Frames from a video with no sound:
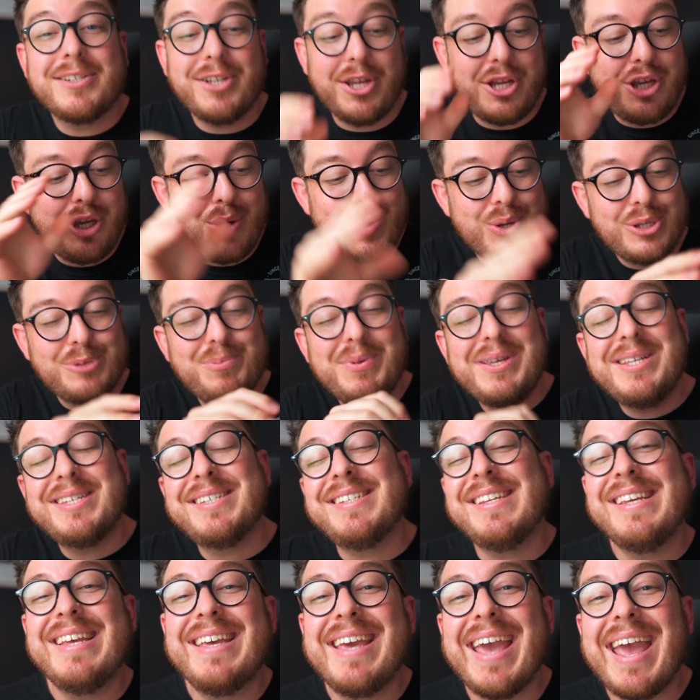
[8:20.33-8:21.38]
a U S B
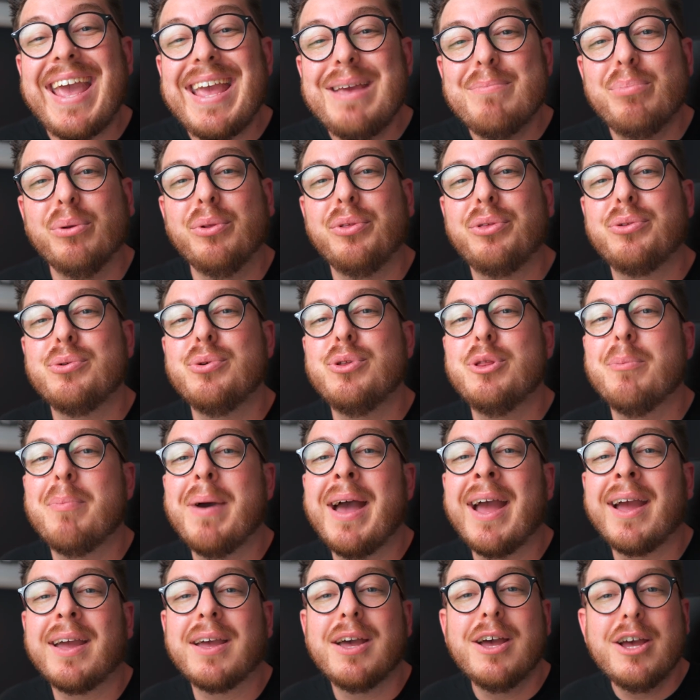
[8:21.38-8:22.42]
C cable through the
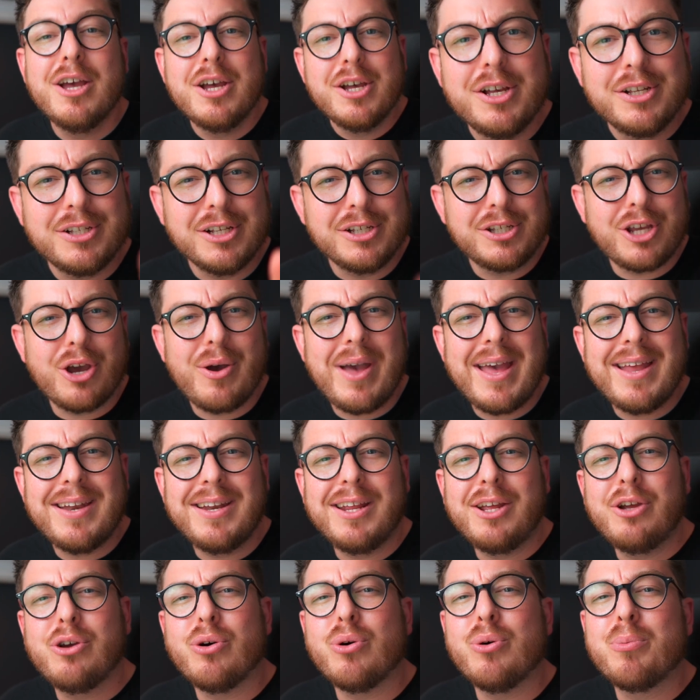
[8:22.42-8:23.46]
back. So let's go ahead and
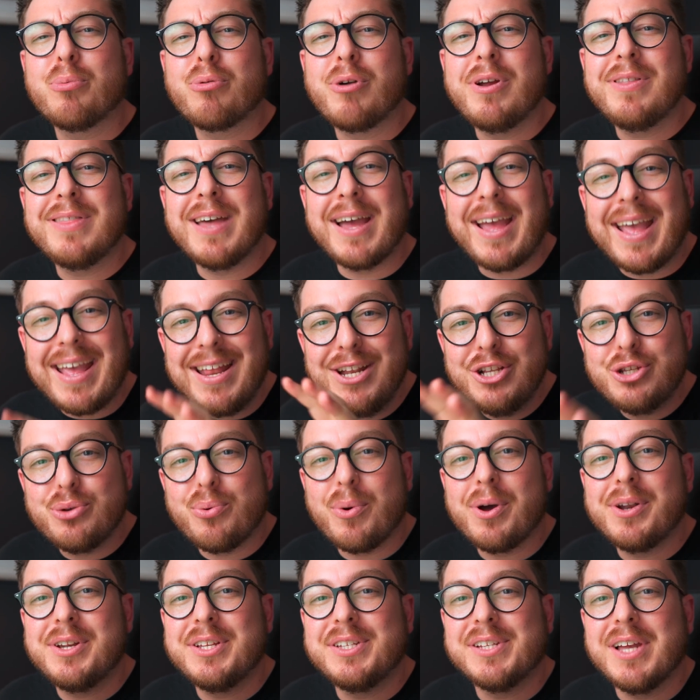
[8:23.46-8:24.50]
incorporate that into
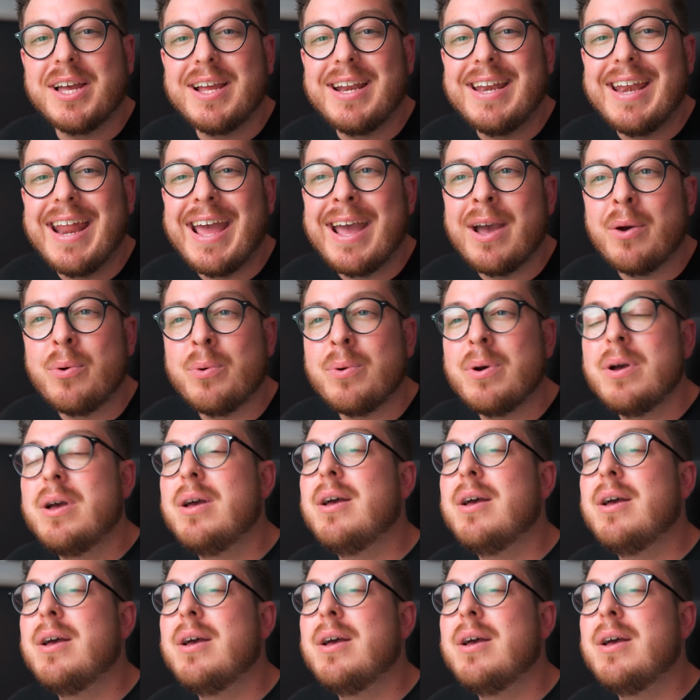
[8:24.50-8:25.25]
our design now.